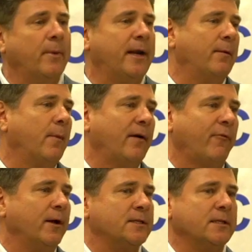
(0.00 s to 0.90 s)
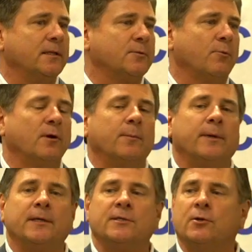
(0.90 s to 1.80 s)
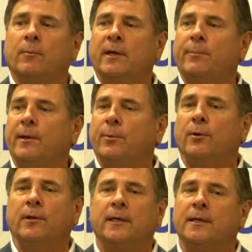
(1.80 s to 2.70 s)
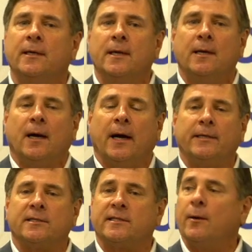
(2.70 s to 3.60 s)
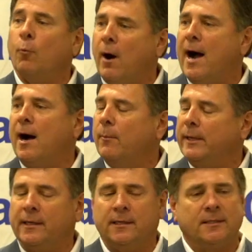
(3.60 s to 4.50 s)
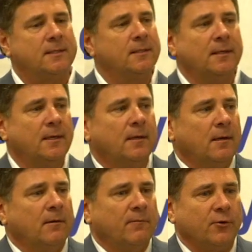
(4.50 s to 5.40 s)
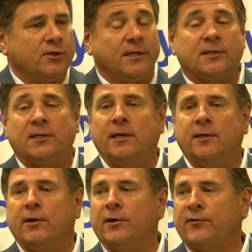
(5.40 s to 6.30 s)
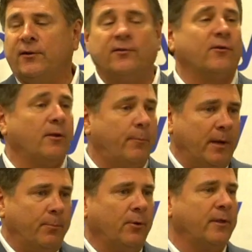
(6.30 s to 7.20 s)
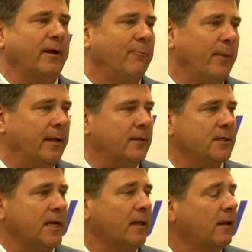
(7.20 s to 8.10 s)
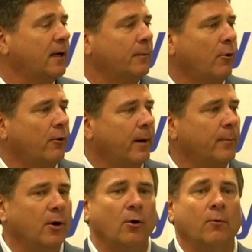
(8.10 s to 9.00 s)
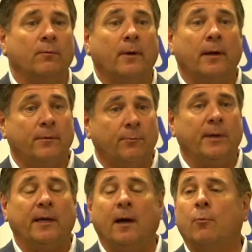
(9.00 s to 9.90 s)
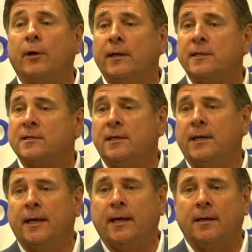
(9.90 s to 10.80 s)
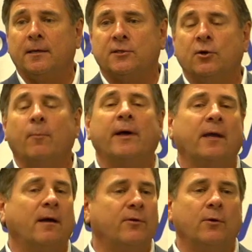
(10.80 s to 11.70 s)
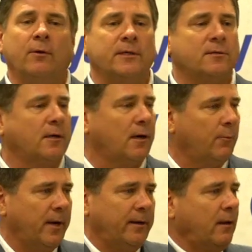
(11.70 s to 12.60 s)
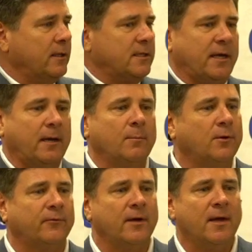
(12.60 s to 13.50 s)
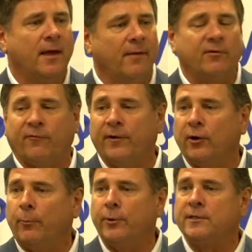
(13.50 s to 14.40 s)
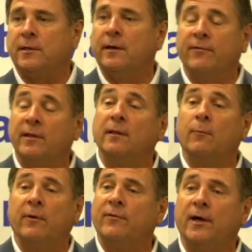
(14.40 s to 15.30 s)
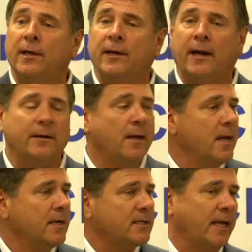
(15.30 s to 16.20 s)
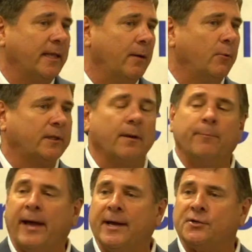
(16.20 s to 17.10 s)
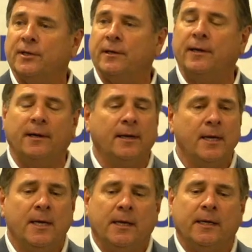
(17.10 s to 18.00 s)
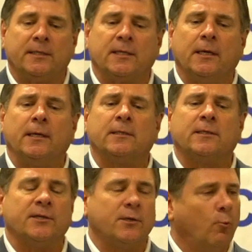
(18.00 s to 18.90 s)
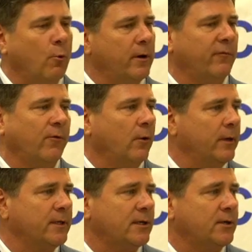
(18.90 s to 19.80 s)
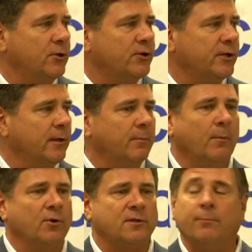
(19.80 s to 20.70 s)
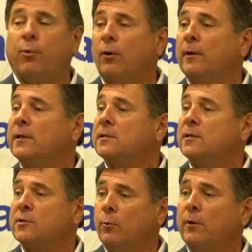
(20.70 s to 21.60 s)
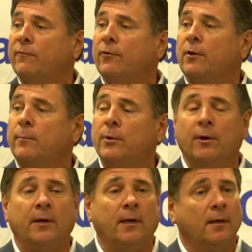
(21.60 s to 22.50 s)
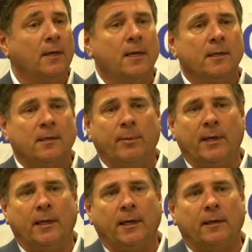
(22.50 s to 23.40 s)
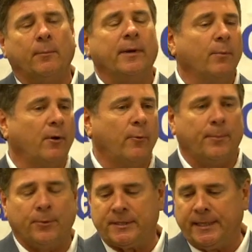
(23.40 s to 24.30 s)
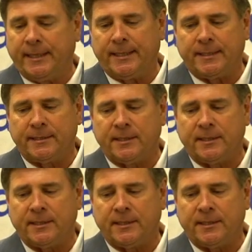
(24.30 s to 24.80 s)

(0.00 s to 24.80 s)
many of my friends in this room and so many people that I just say wow, because for 16 years these are the people that have made this athletic program go and become what it is today. So many of you, just look at around all these tables, have your fingerprints on everything that we've done, and I say that with compassion. And it's such a wonderful institution, but most importantly, it's such a wonderful community to be in and to be able to represent, and